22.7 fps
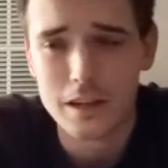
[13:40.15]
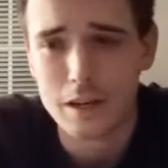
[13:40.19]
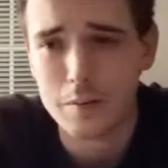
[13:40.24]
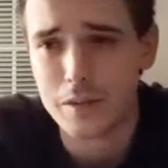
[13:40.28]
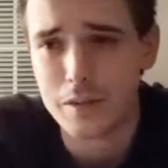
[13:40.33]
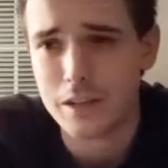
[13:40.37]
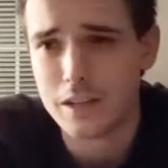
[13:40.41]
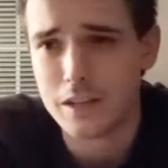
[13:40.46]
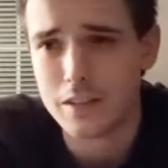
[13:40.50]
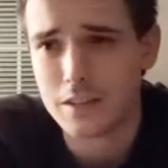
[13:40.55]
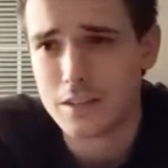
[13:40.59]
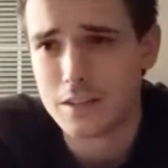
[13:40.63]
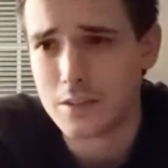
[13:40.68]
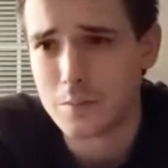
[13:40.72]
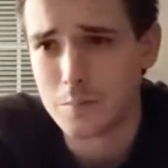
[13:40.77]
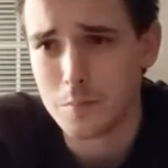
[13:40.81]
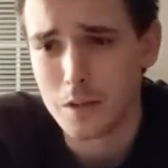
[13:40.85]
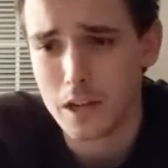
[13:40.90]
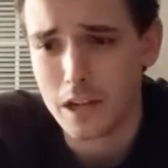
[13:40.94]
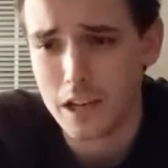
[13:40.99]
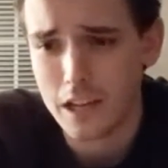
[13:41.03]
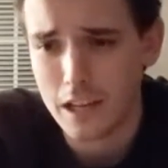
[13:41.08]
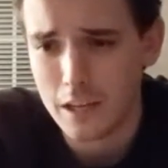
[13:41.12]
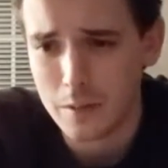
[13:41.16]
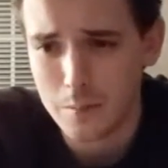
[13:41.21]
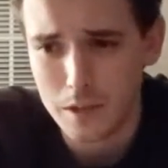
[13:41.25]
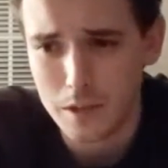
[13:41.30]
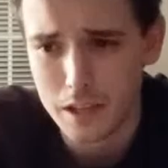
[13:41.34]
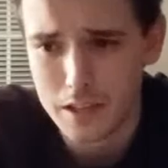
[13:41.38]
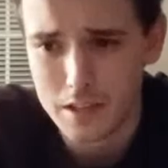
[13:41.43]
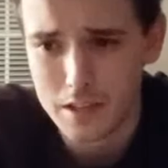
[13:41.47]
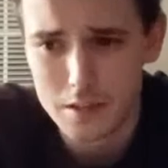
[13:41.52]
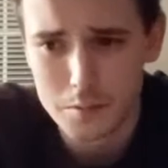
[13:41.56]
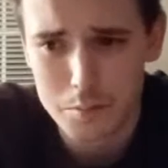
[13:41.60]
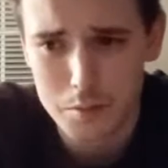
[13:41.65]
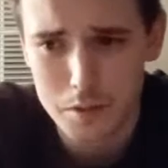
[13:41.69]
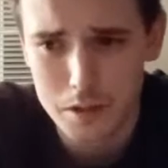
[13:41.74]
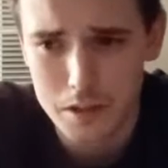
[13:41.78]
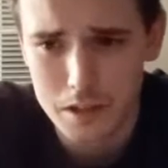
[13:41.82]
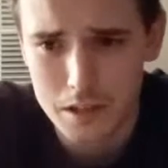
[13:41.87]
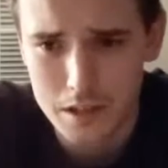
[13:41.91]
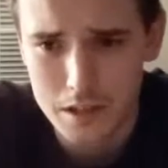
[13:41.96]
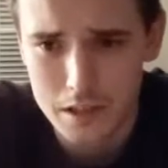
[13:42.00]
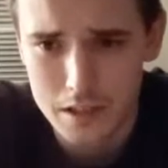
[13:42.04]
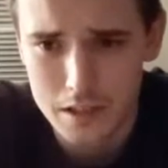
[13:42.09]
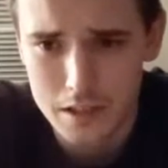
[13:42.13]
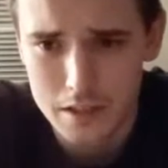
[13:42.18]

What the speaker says: I mean, it doesn't by any means, but